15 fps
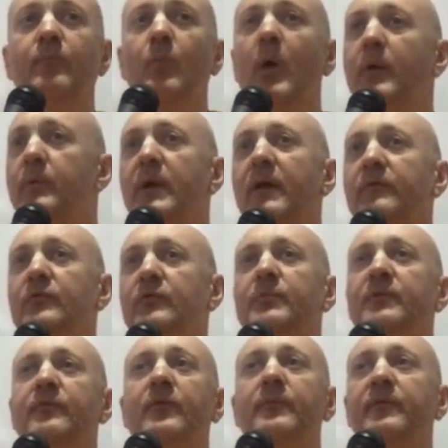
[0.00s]
Why we have to
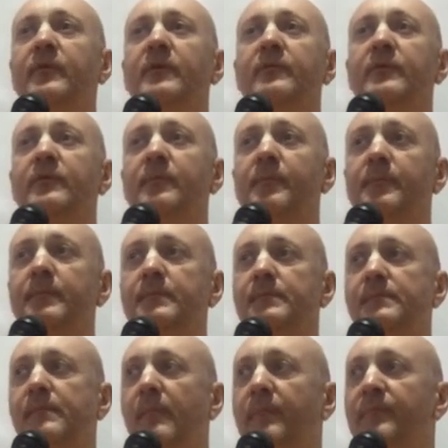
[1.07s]
perform service?
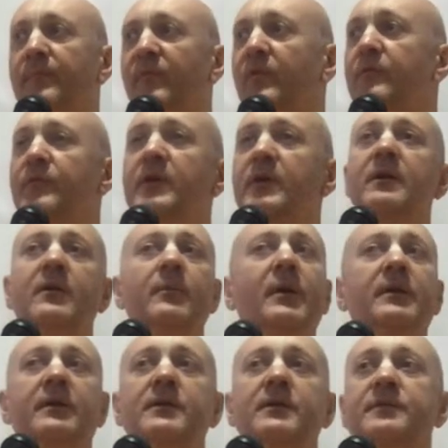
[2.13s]
So if you hear
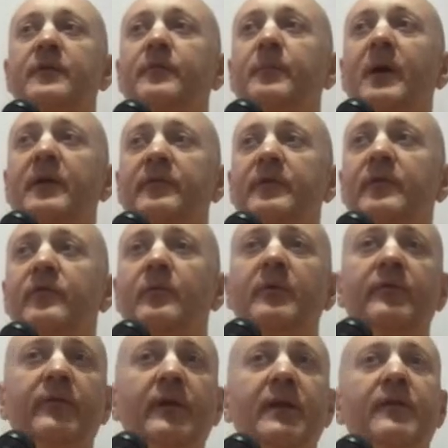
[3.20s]
about Krishna's pastimes, you
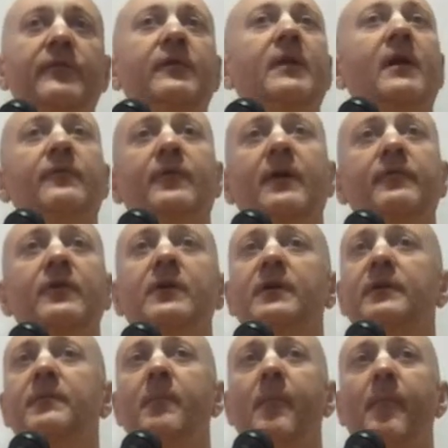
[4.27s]
may say, that's enough, I've
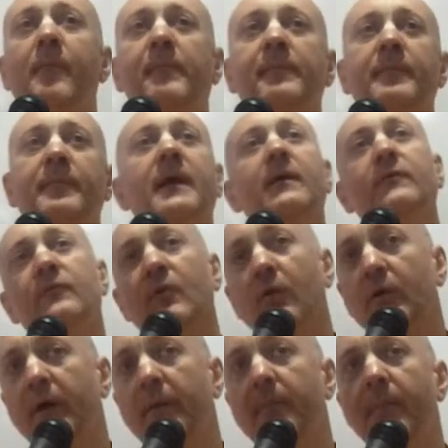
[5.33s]
heard. Yes,
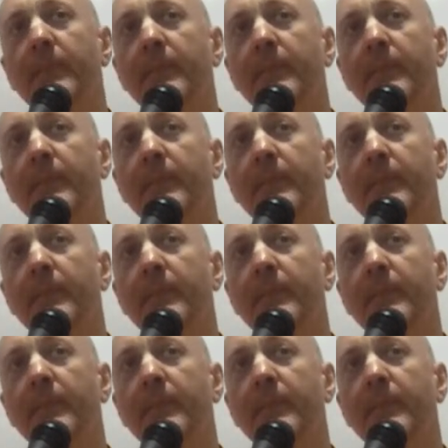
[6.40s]
okay.